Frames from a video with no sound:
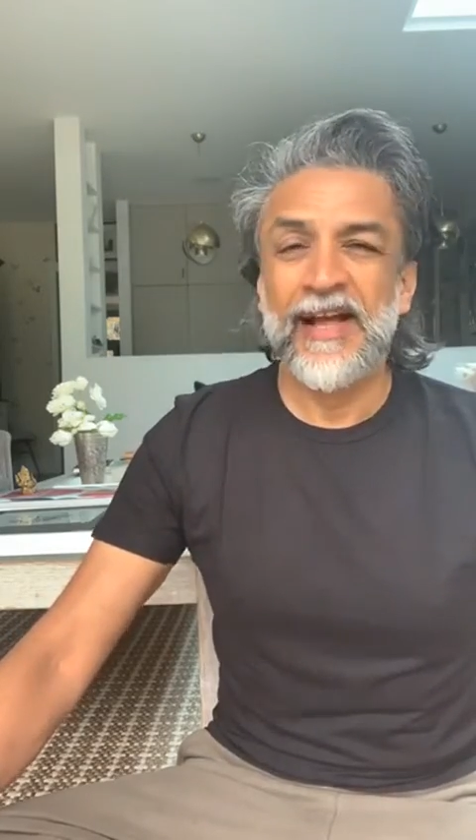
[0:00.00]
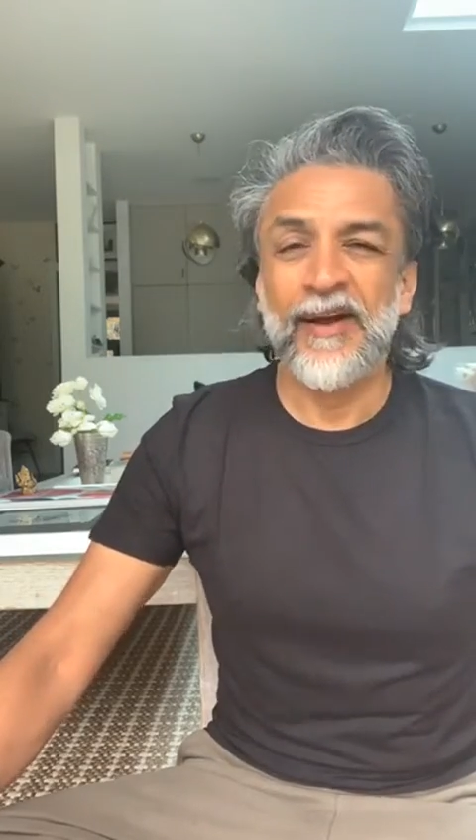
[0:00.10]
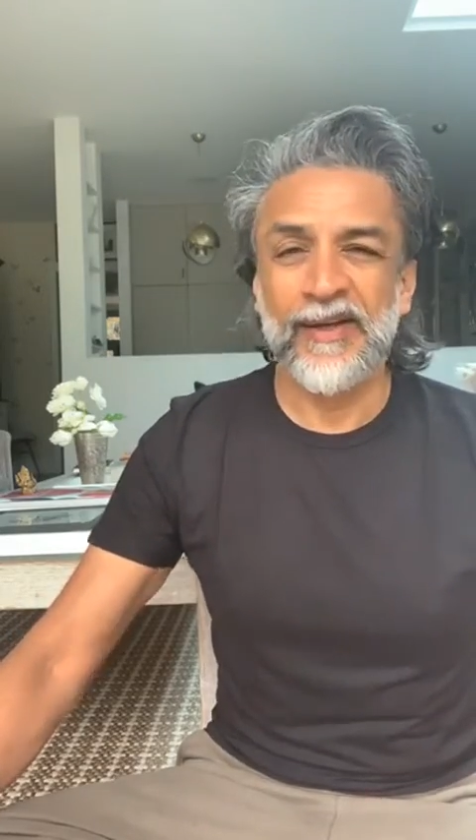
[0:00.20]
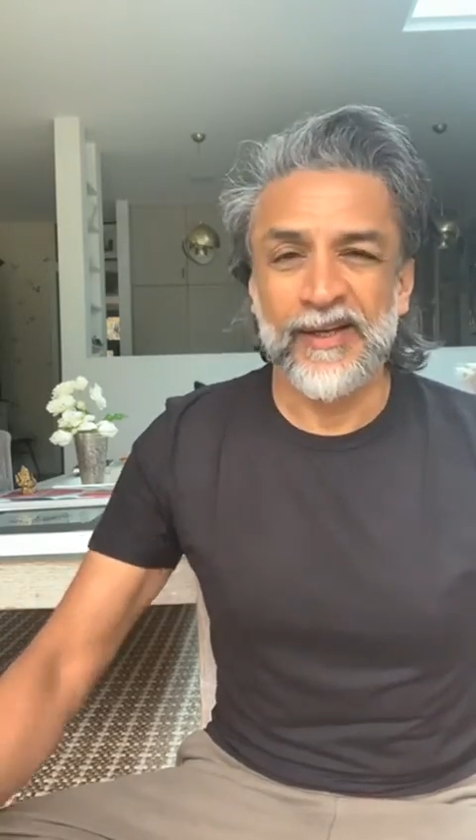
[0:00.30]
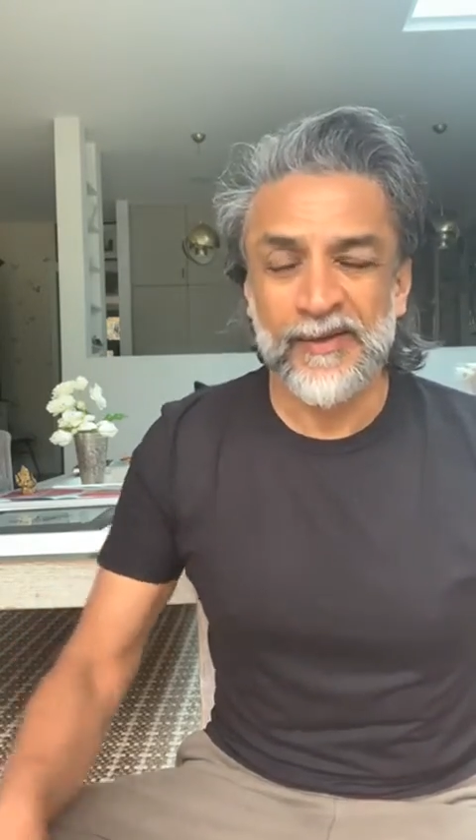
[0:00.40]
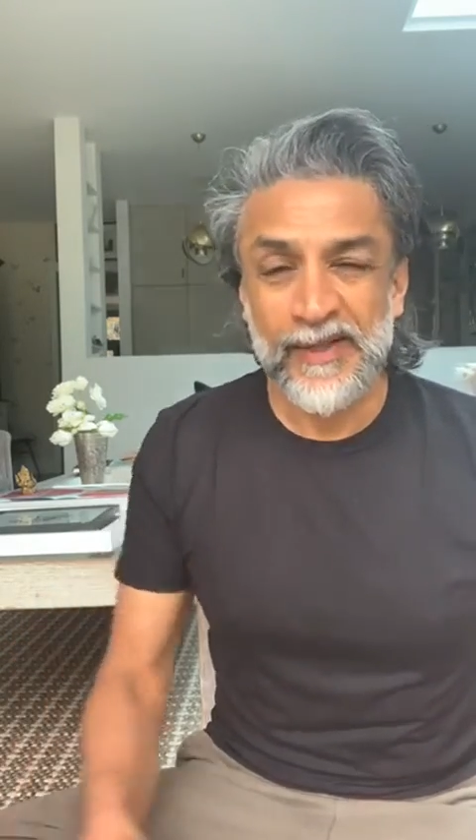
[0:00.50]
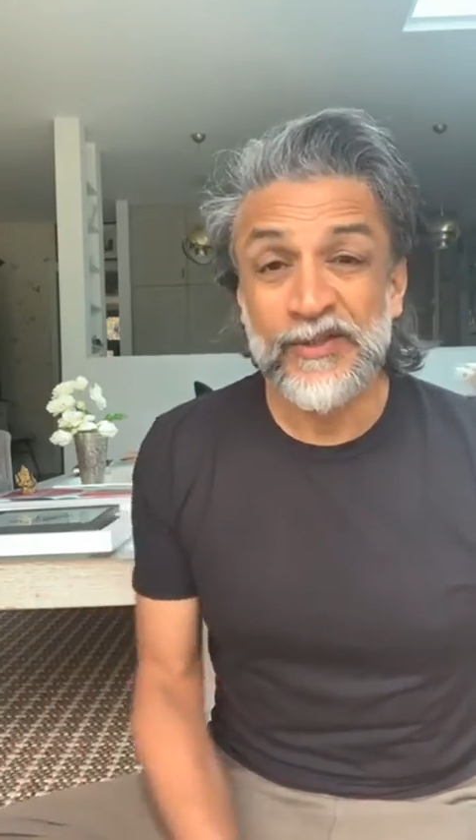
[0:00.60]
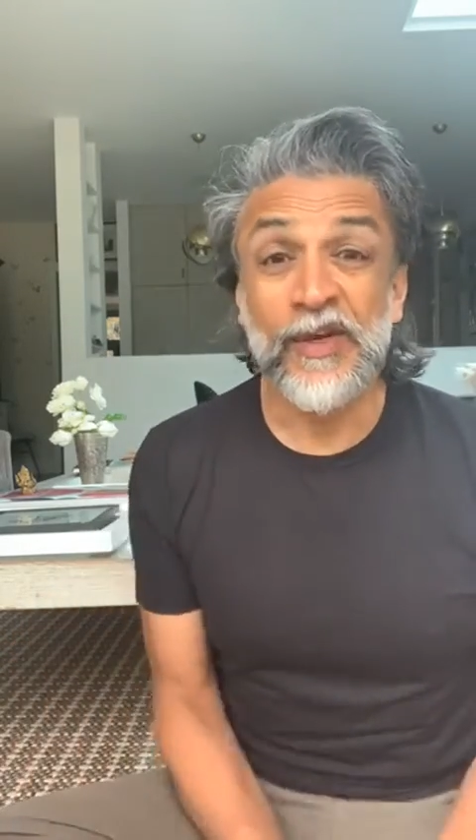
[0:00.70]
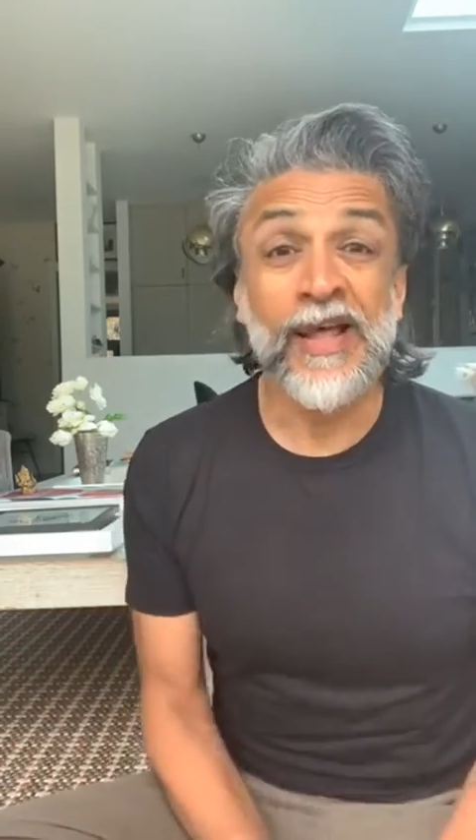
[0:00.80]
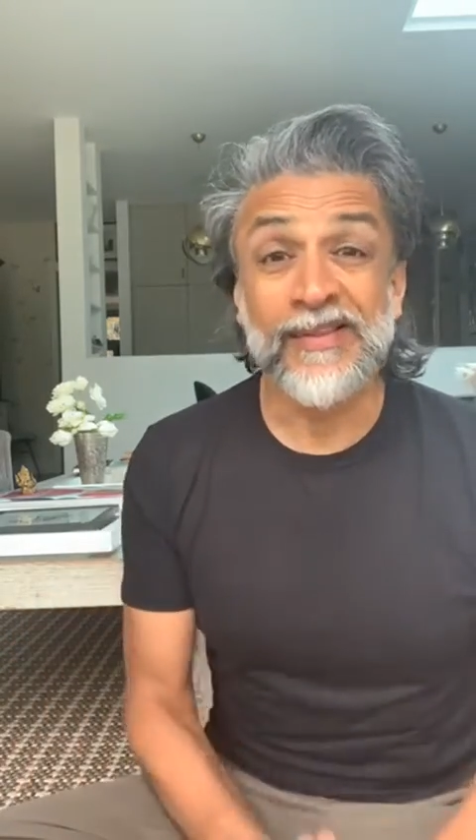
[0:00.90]
Okay,
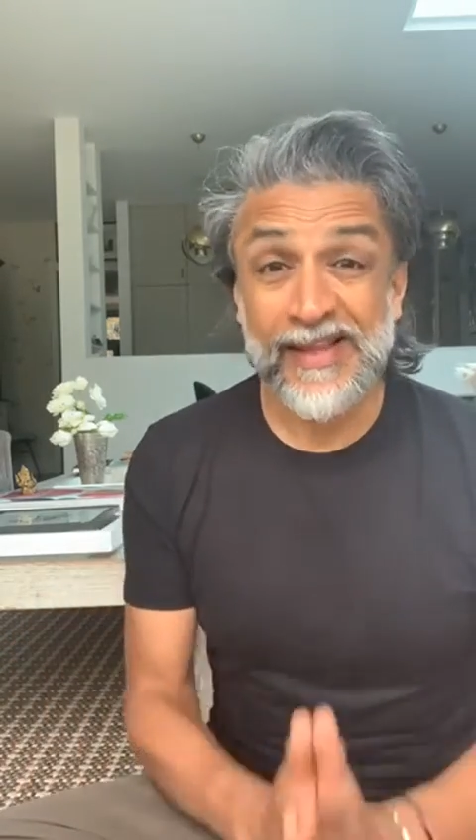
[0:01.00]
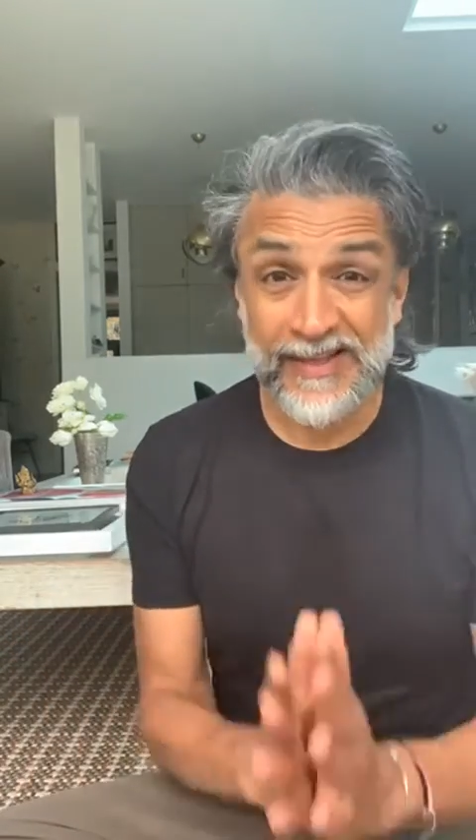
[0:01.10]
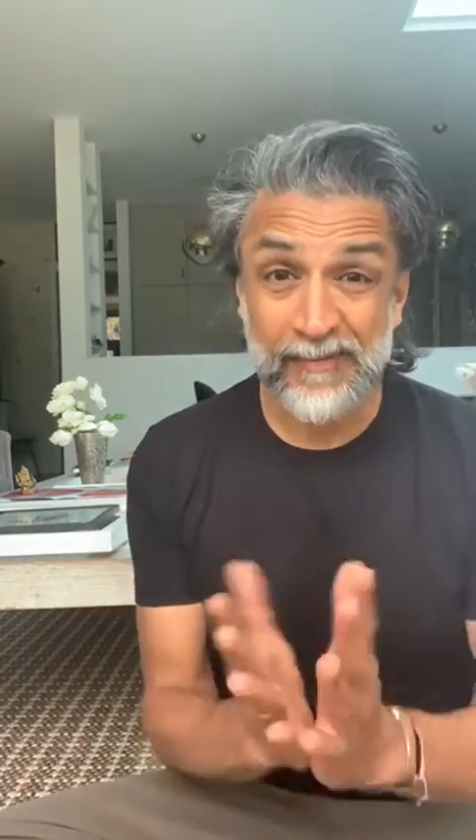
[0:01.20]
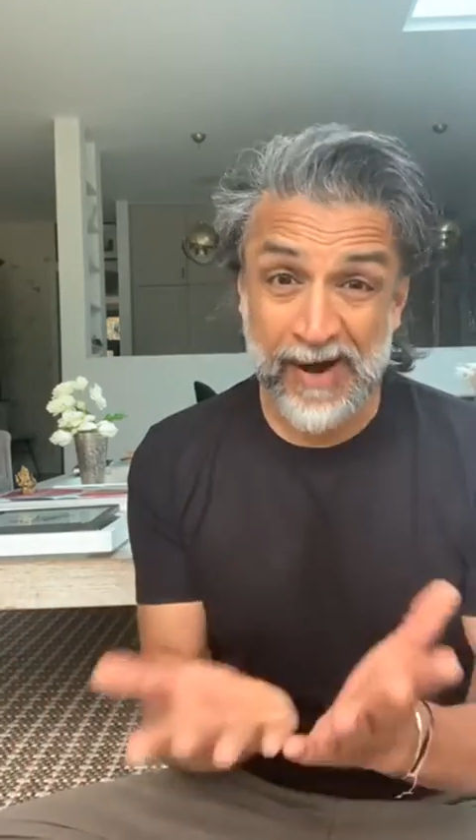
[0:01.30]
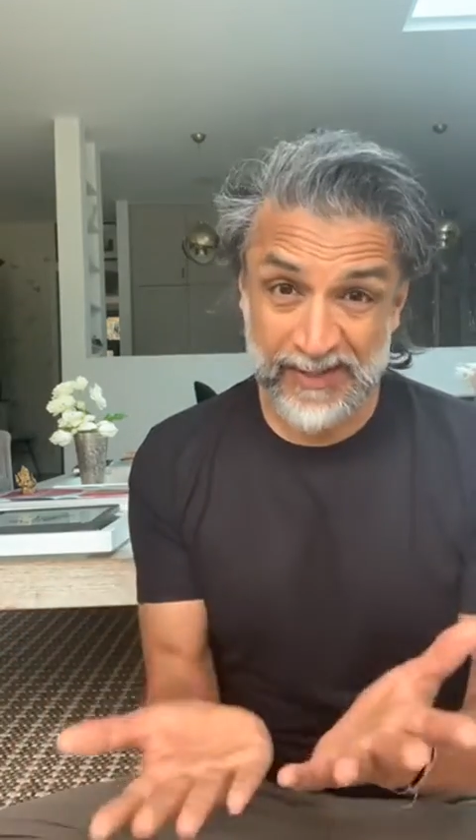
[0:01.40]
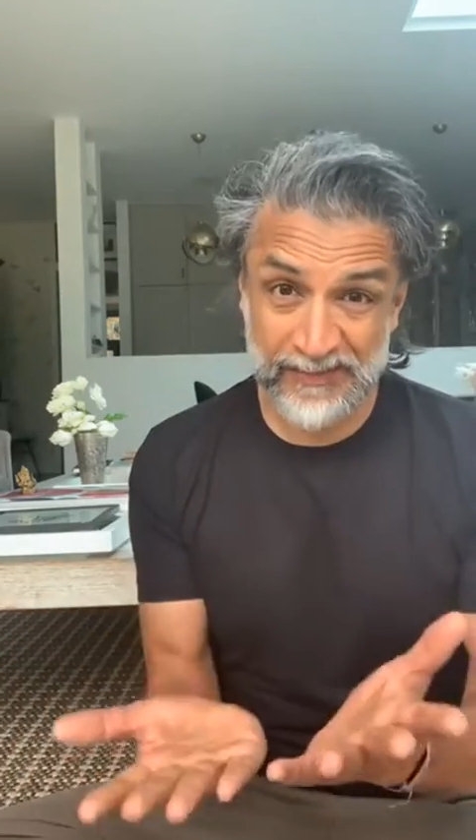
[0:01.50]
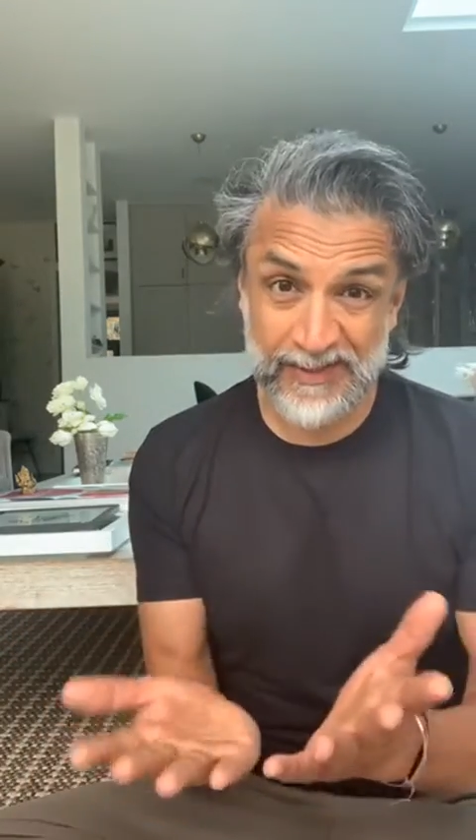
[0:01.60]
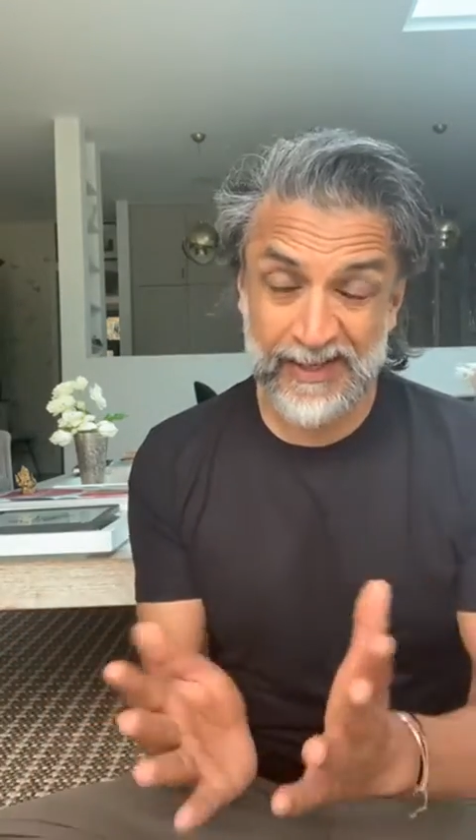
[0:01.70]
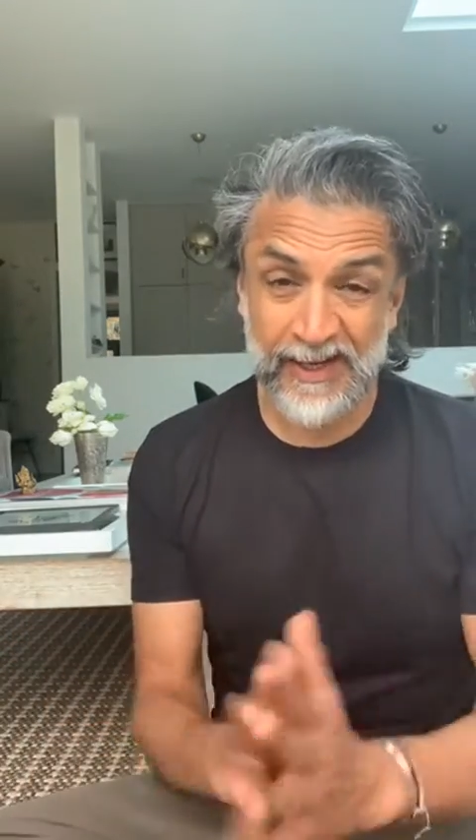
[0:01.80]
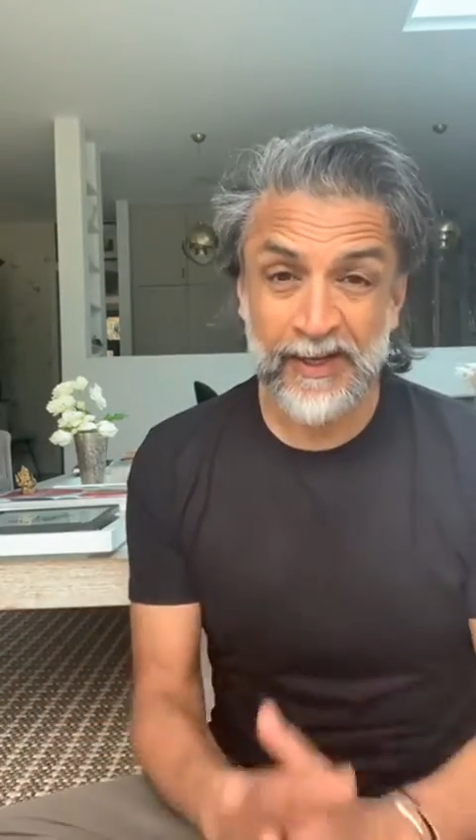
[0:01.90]
so that's our practice for
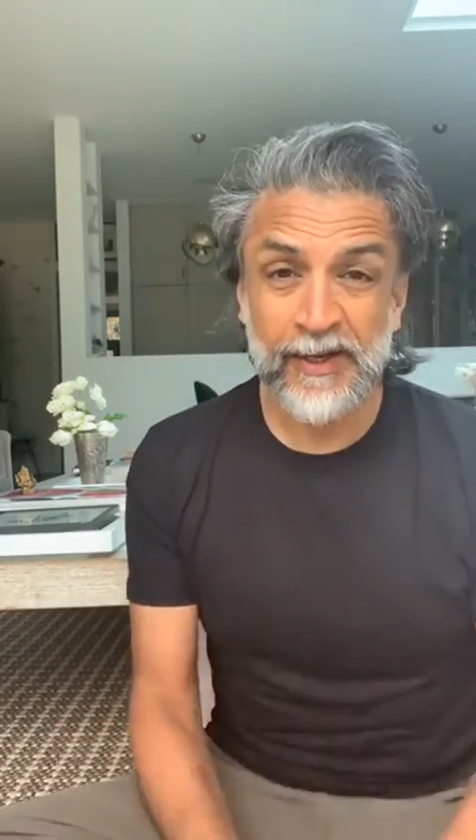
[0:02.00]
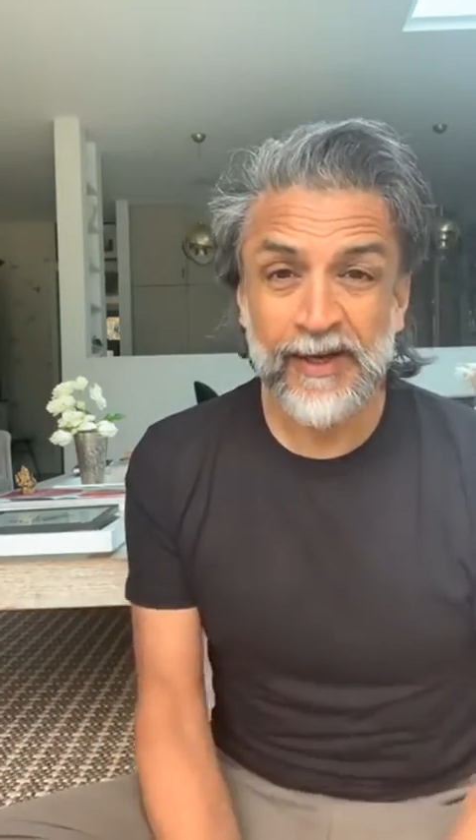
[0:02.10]
today.